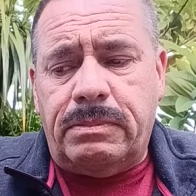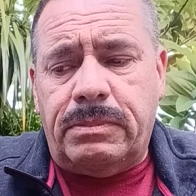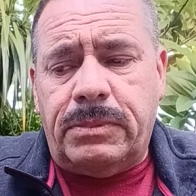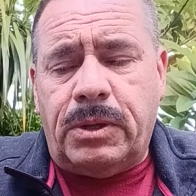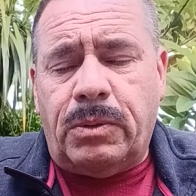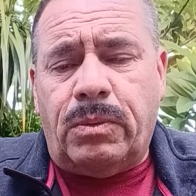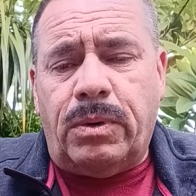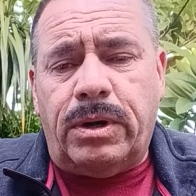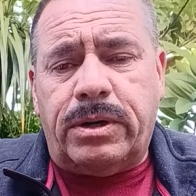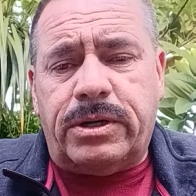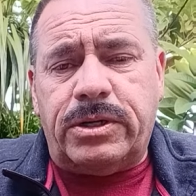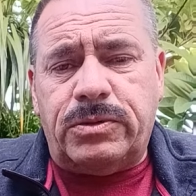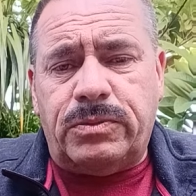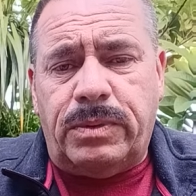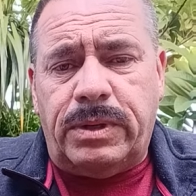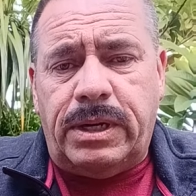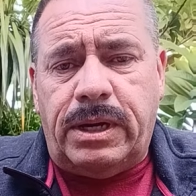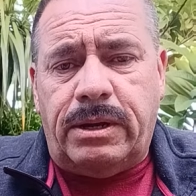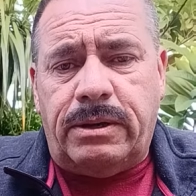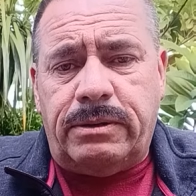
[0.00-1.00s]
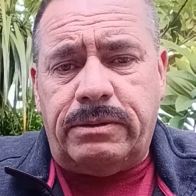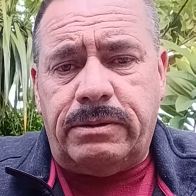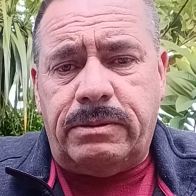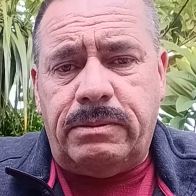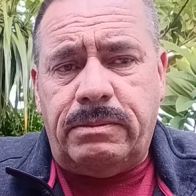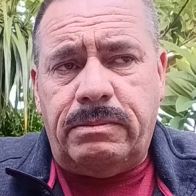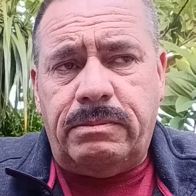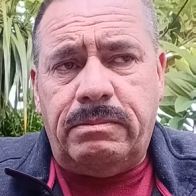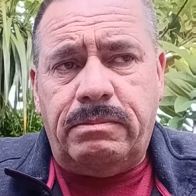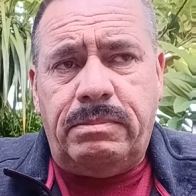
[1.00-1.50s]
the workers went out
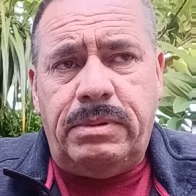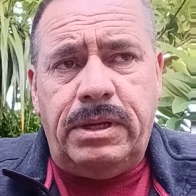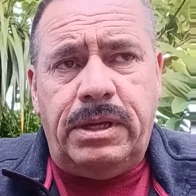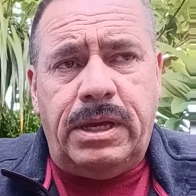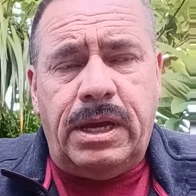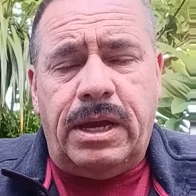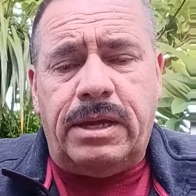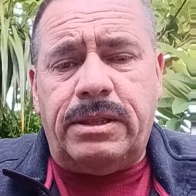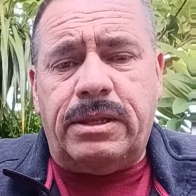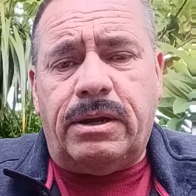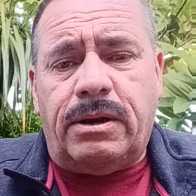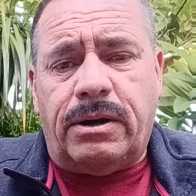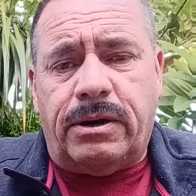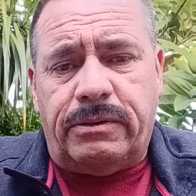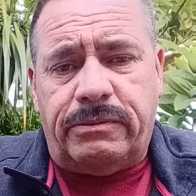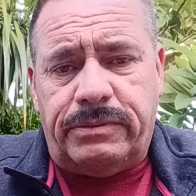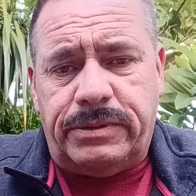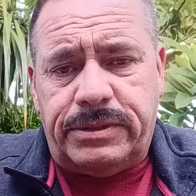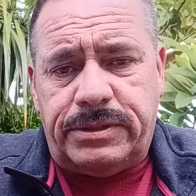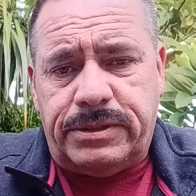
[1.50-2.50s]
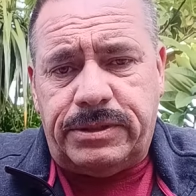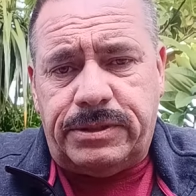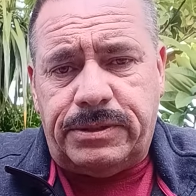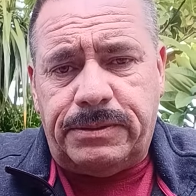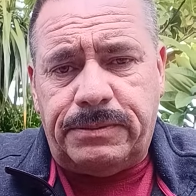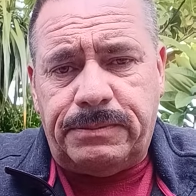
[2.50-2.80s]
and began the harvest.